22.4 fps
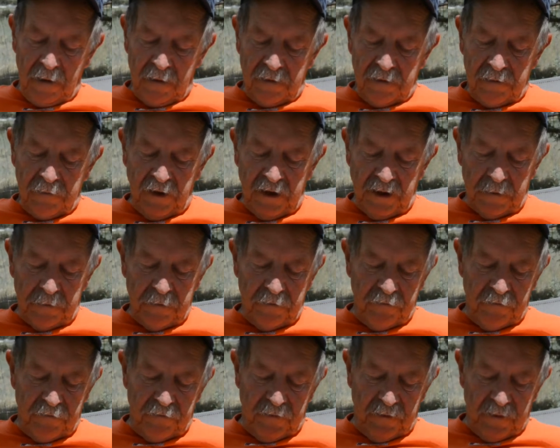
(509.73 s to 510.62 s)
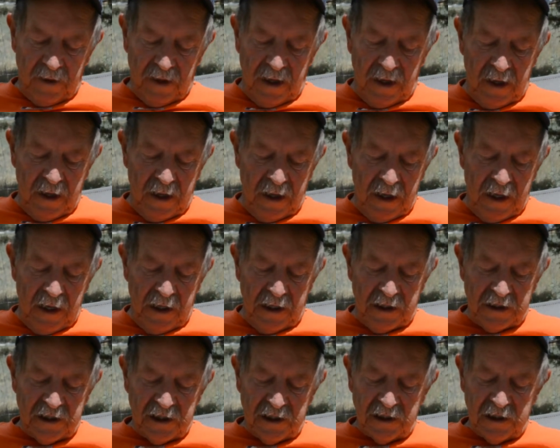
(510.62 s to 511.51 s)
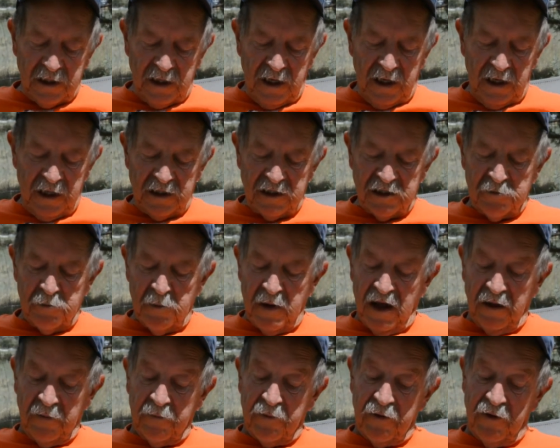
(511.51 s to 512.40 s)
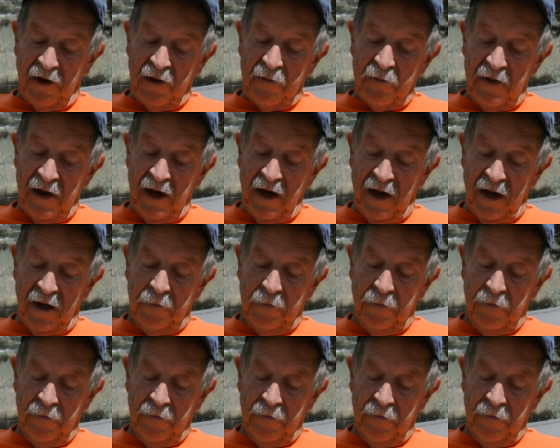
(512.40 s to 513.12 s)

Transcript: But he says, and it smelled pretty bad.